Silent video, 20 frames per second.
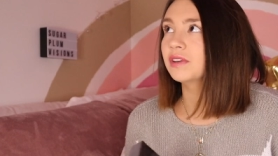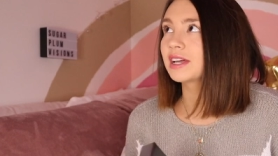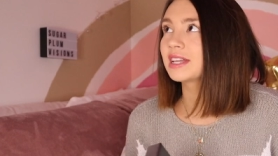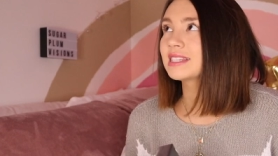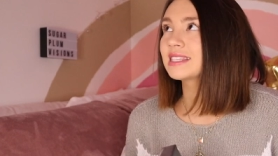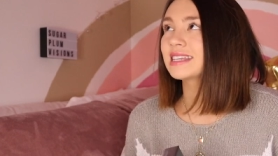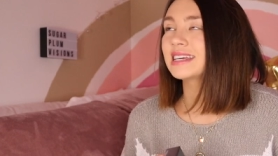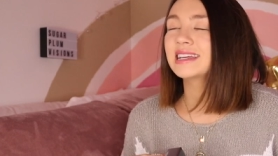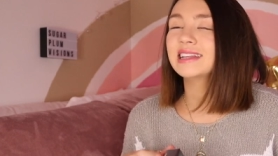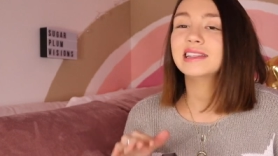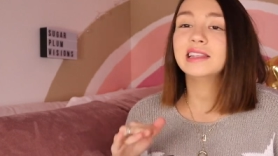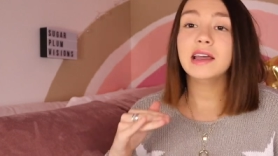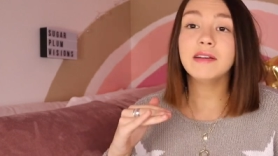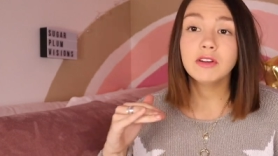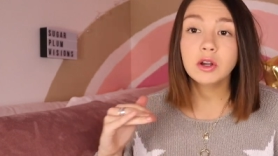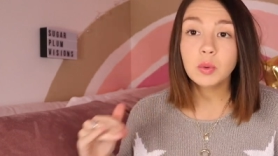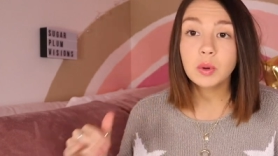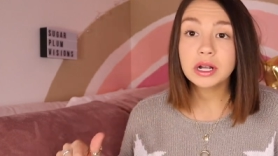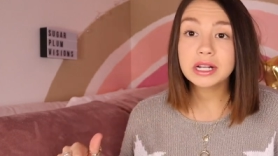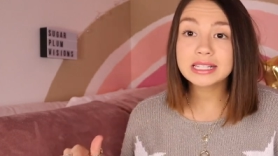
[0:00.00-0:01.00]
fixed, it
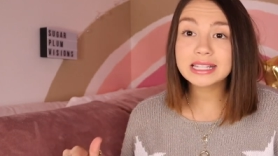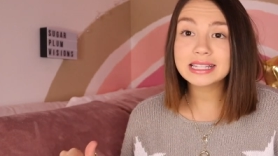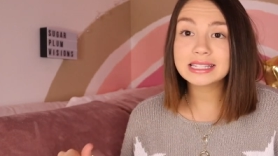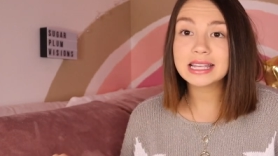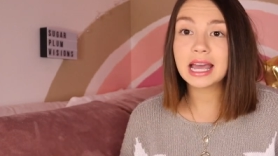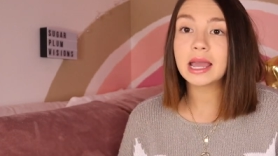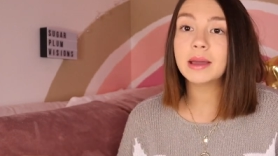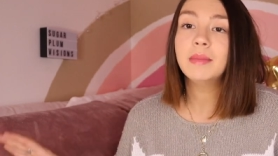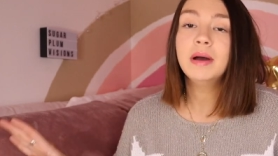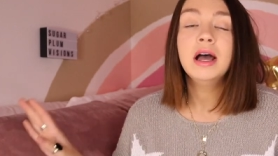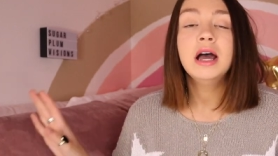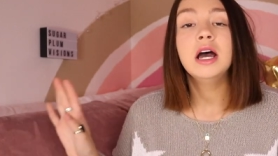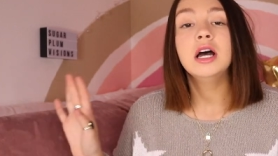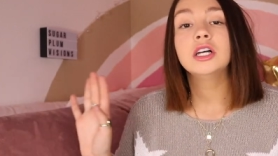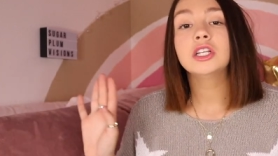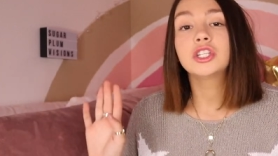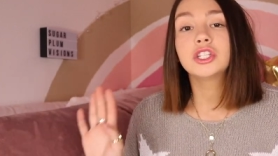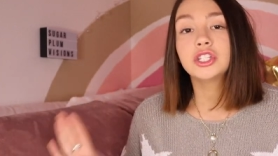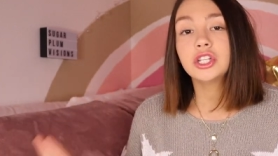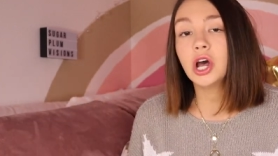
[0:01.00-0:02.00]
never works the same.
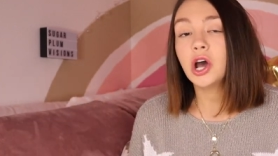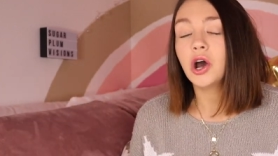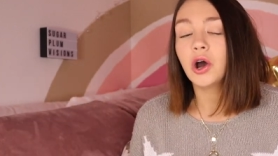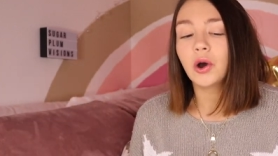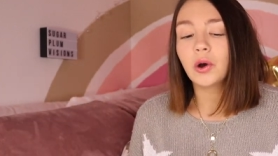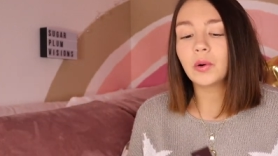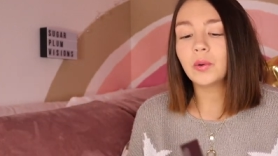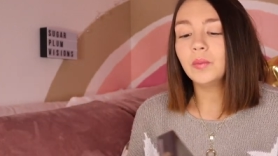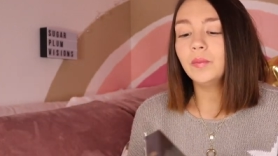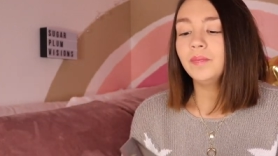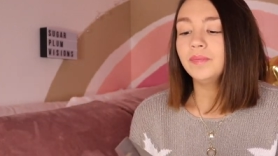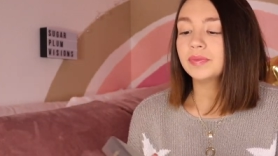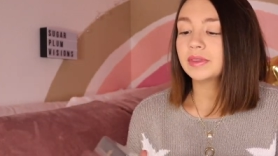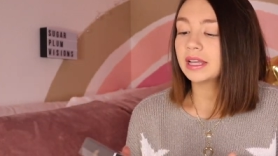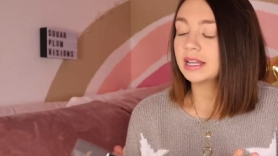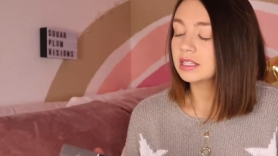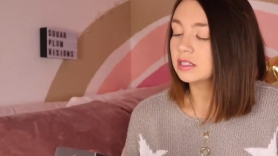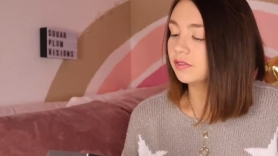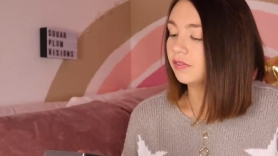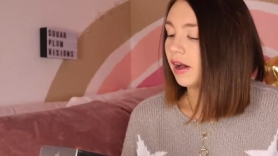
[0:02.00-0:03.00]
So
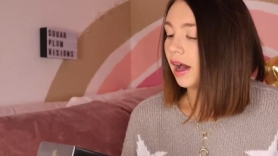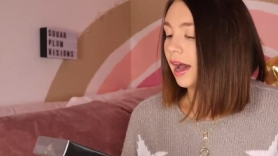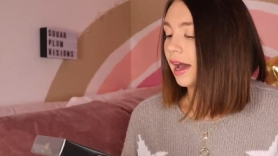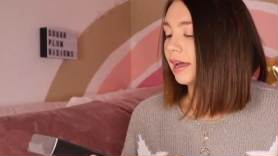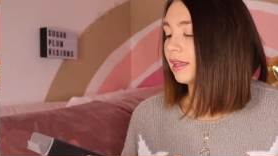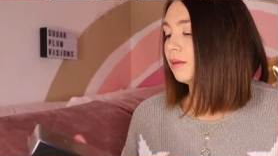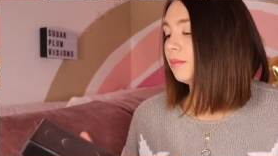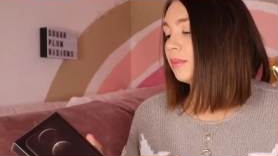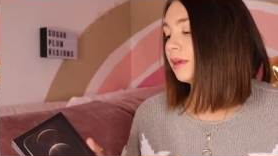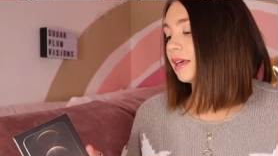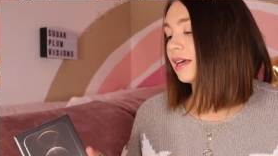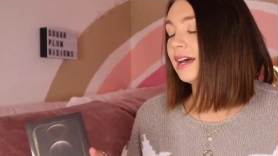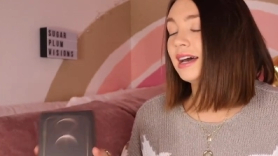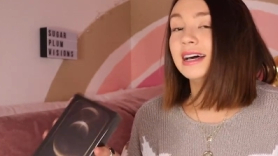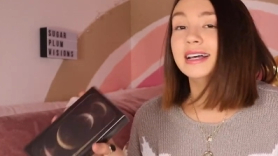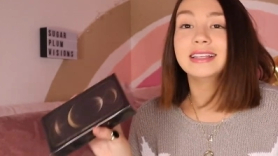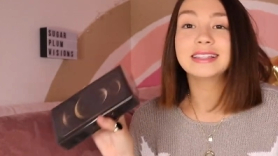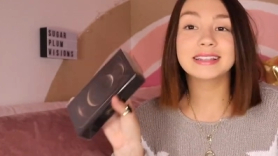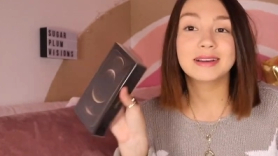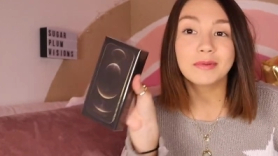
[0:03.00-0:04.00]
it's fine
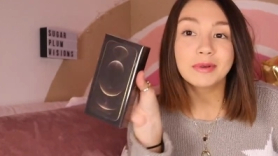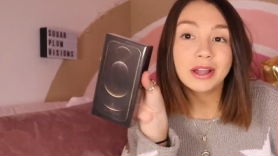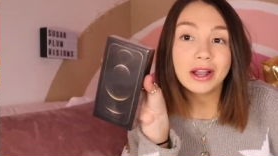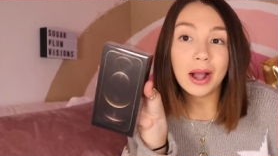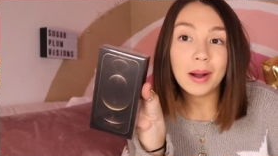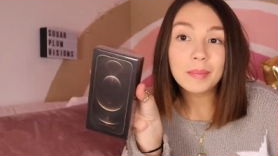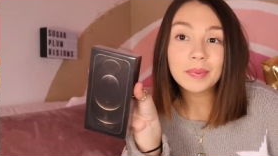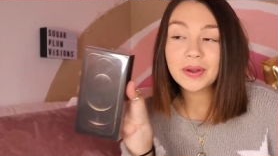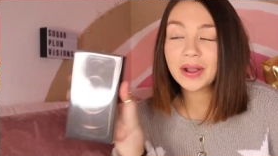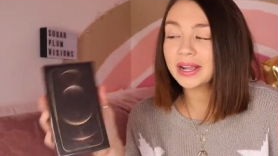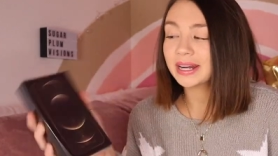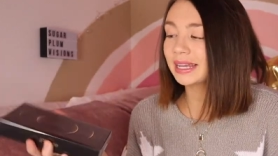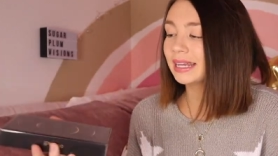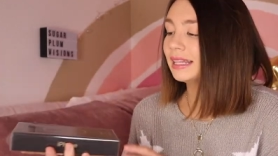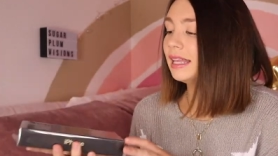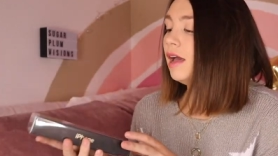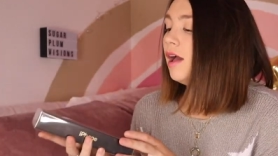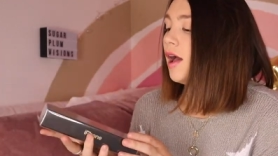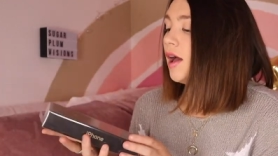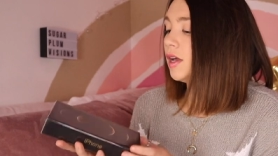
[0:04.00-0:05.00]
because we are
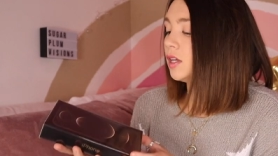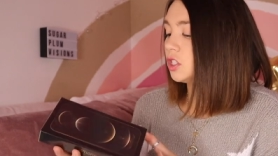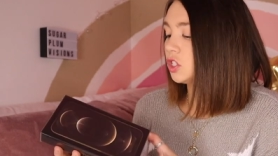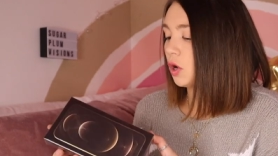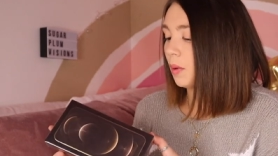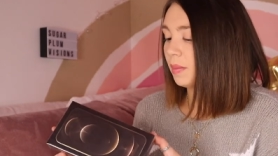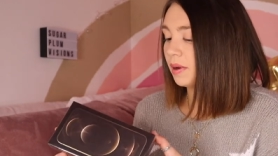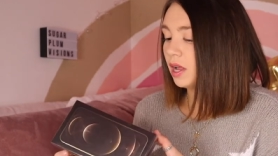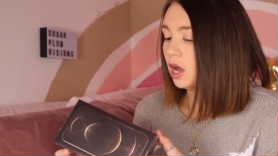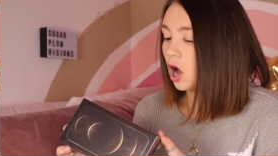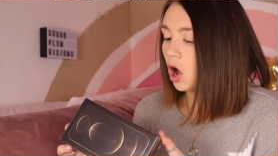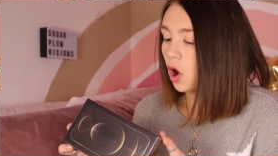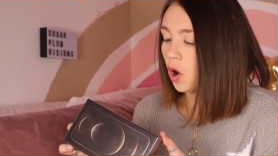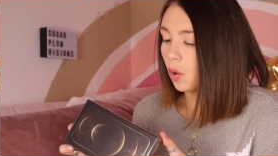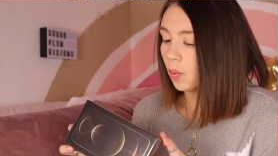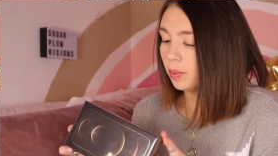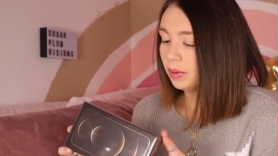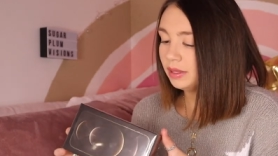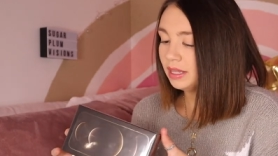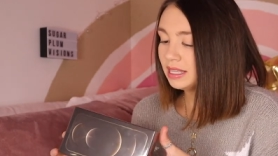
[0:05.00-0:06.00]
upgrading. So I'm gonna
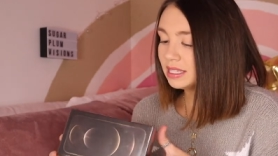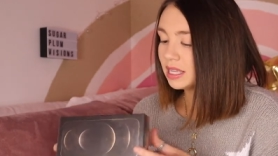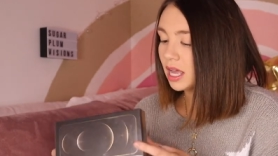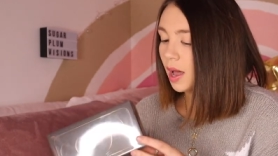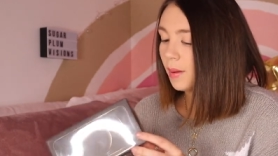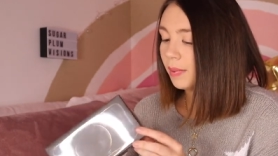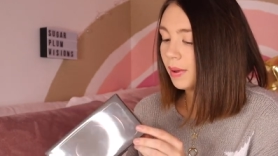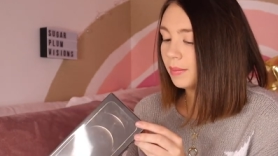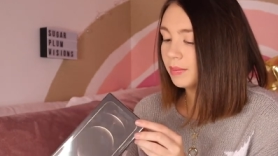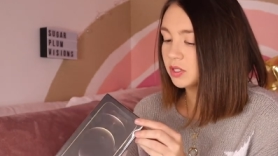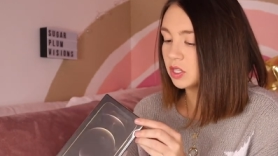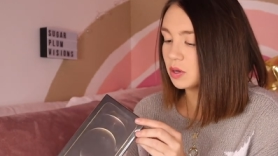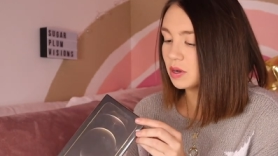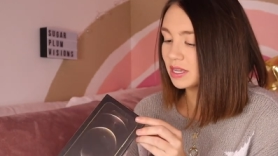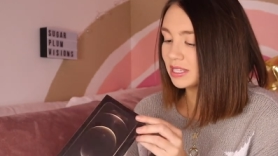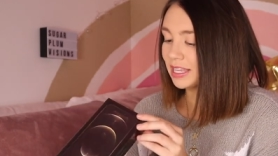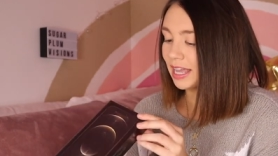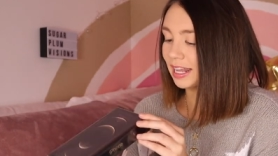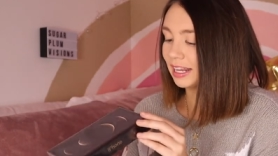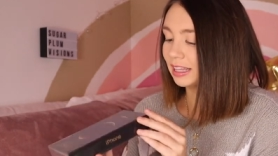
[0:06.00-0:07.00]
open this up. I'm so
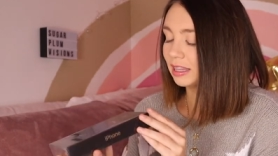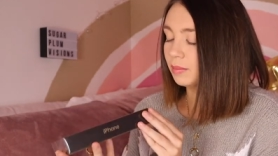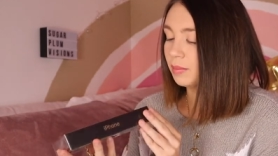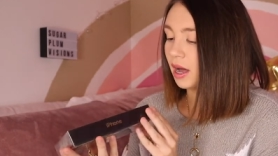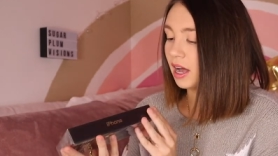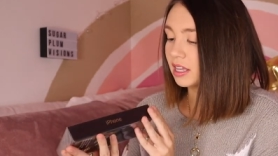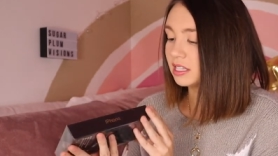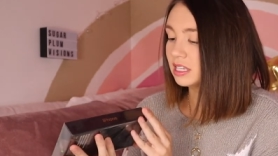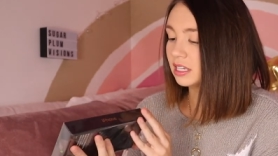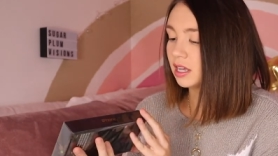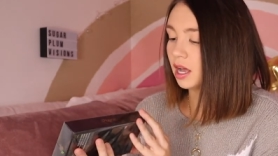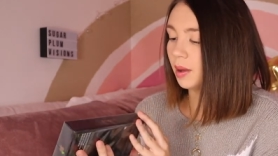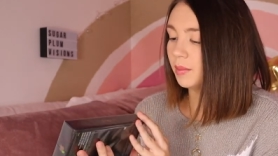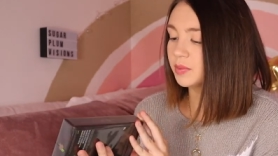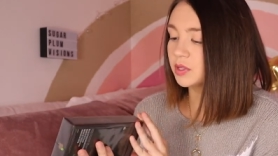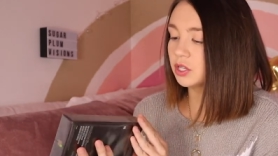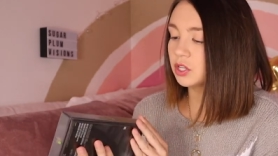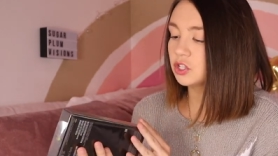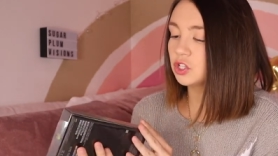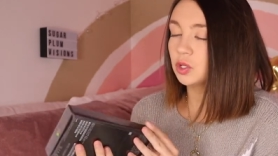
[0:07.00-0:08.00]
excited. The box that
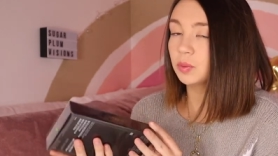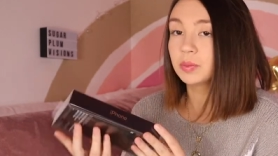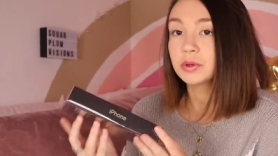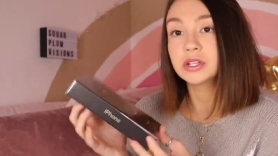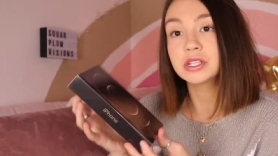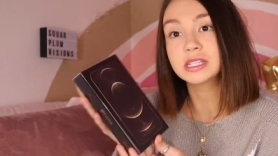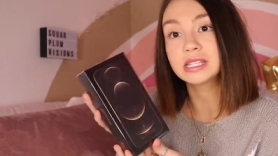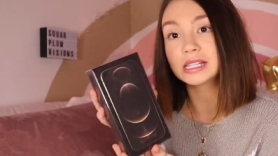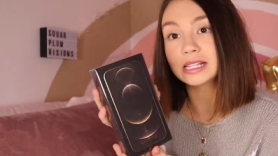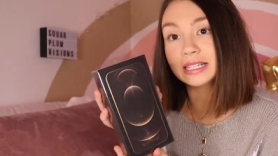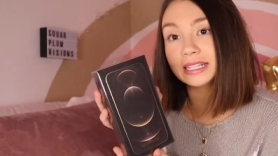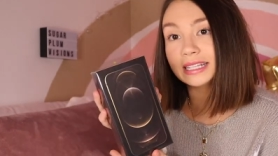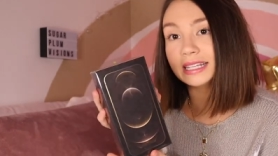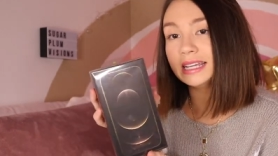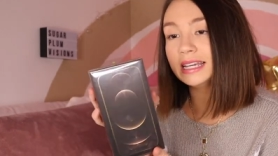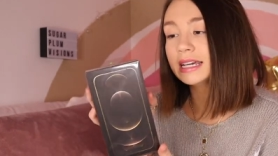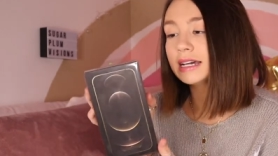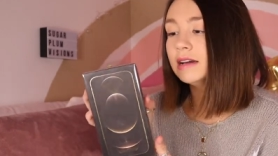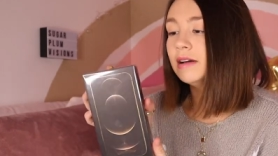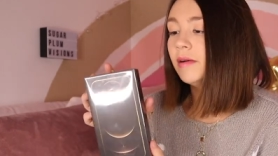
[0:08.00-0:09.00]
comes in is super
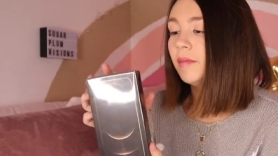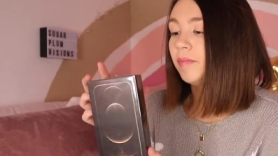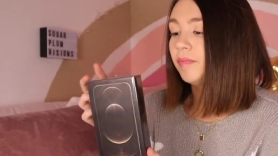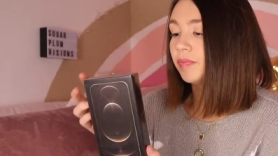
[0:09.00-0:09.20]
sleek.